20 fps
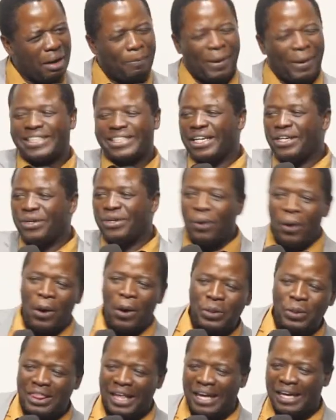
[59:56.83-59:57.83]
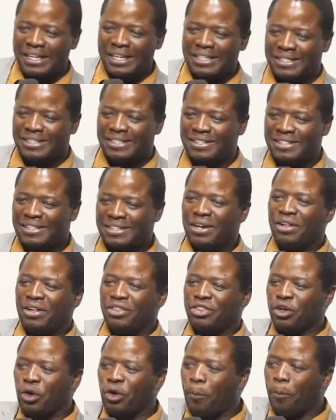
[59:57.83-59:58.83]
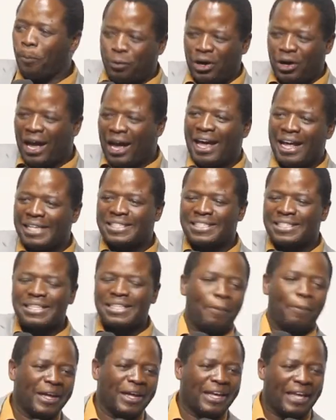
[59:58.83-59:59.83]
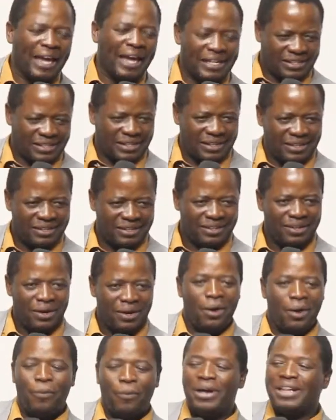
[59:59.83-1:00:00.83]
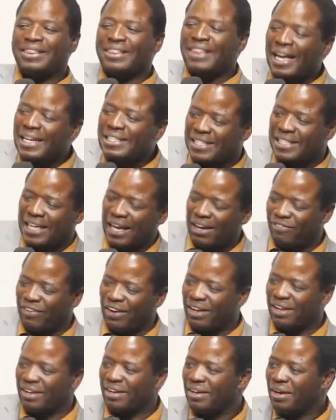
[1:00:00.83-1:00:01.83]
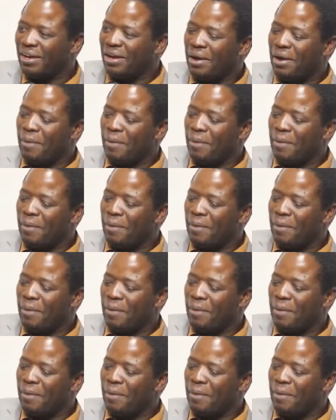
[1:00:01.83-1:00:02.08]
But in all things, through prayer and supplication with thanksgiving